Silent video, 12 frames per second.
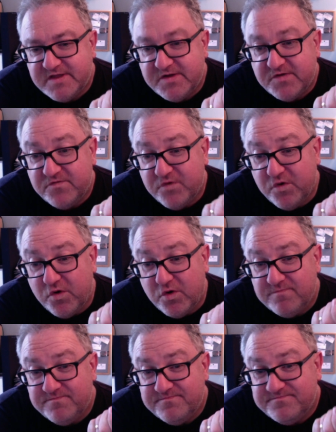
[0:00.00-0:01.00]
For
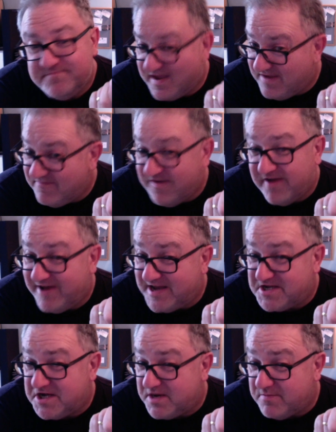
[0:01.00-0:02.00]
a very
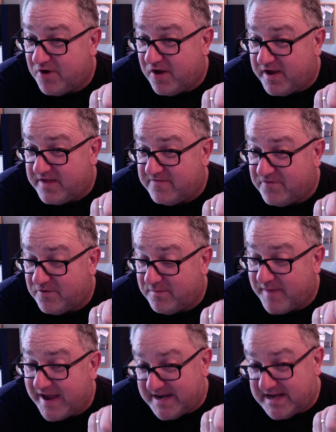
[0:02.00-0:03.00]
cheap price for a
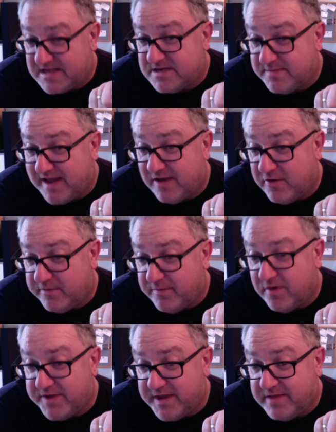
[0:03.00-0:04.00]
magnesium alloy
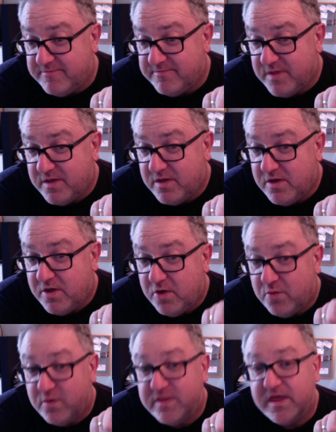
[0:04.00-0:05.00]
body
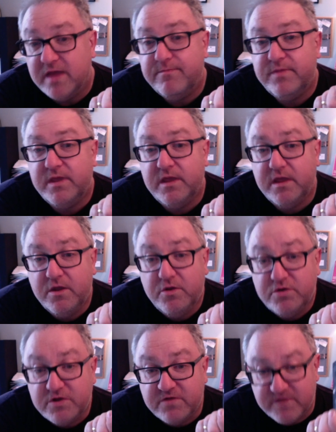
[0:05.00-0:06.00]
with a
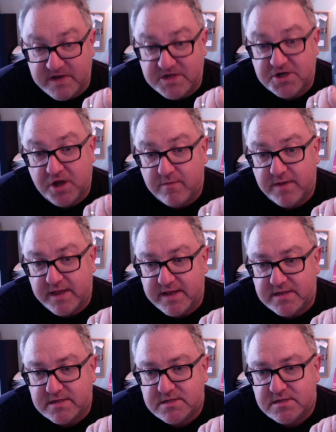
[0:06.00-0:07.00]
beautifully sharp
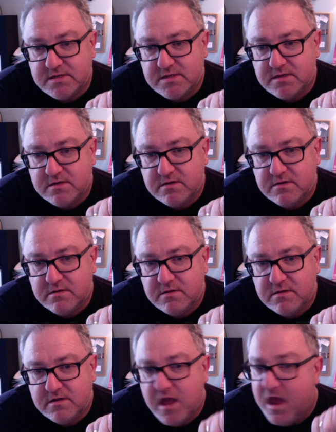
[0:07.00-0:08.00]
lens.
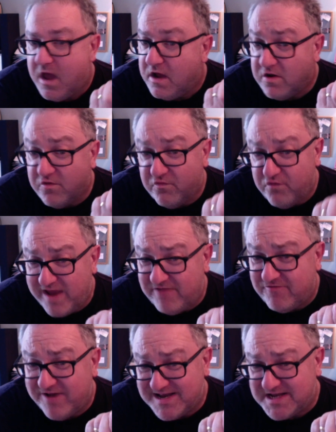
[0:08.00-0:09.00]
Great
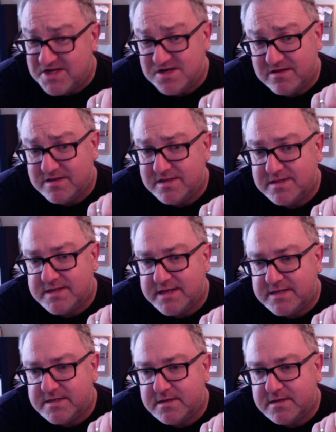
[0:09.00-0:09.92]
rendition onto the sensor.